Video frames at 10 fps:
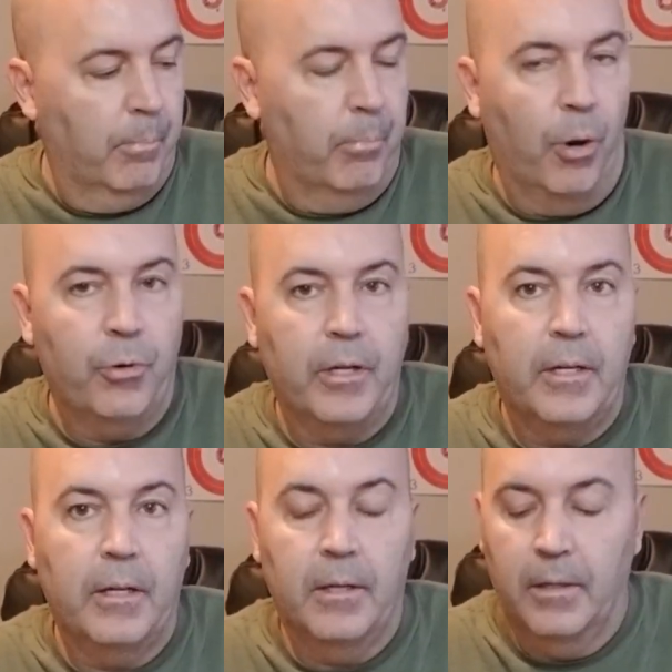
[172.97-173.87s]

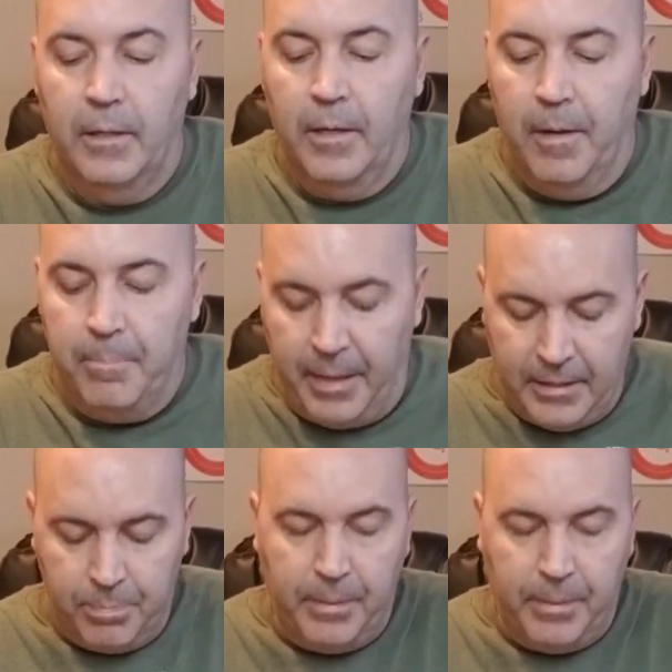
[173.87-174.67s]
broken base